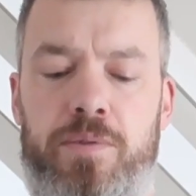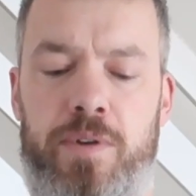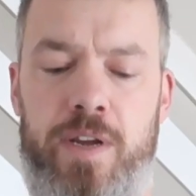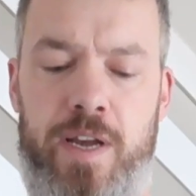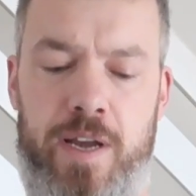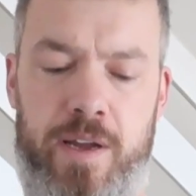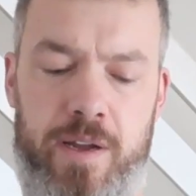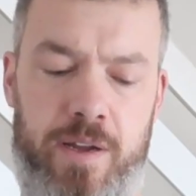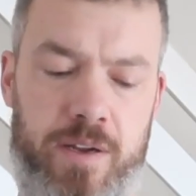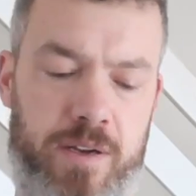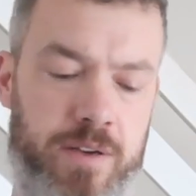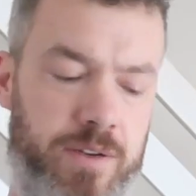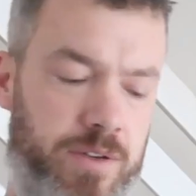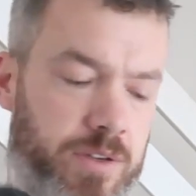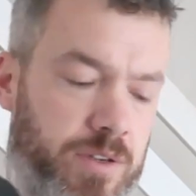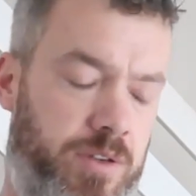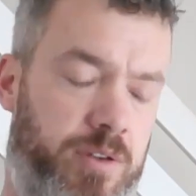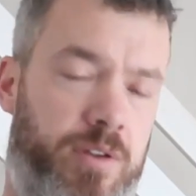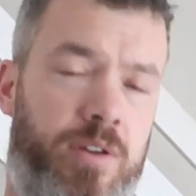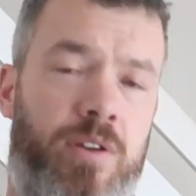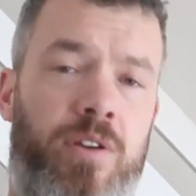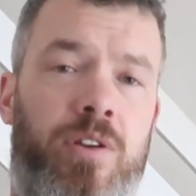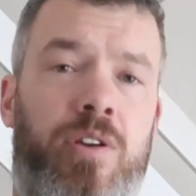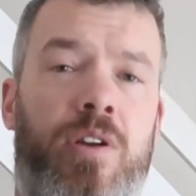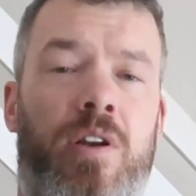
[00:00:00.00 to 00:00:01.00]
and
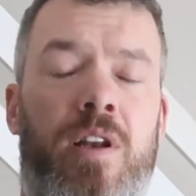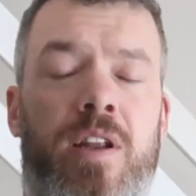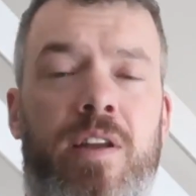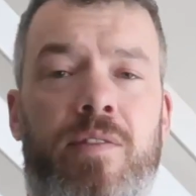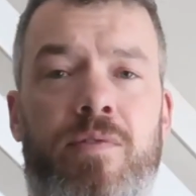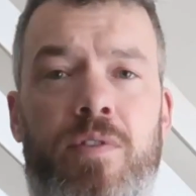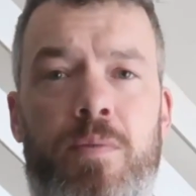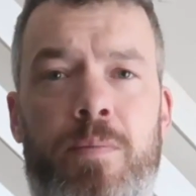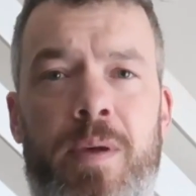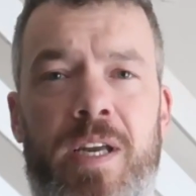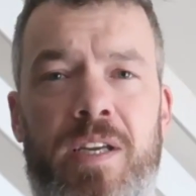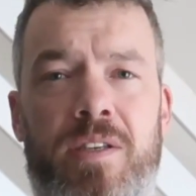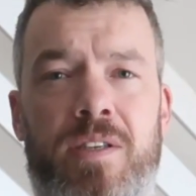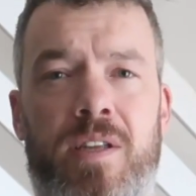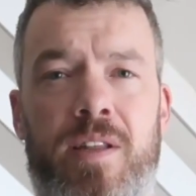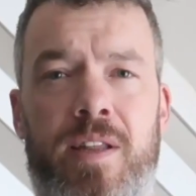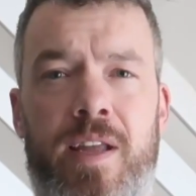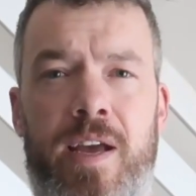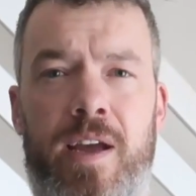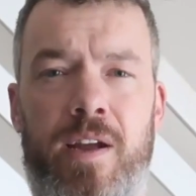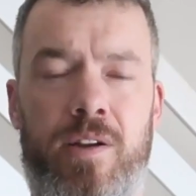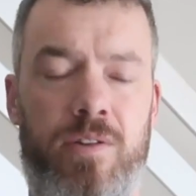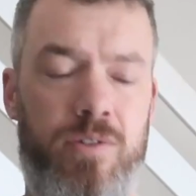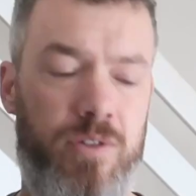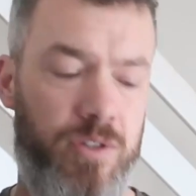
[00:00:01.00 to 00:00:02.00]
you can leave your mix in
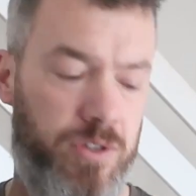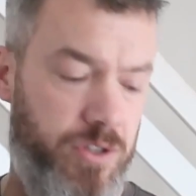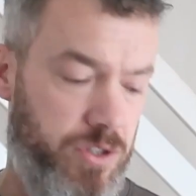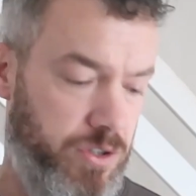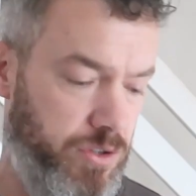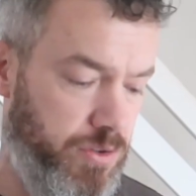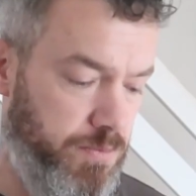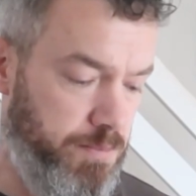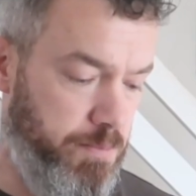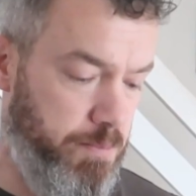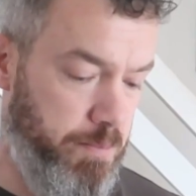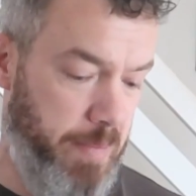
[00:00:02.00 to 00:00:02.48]
there and just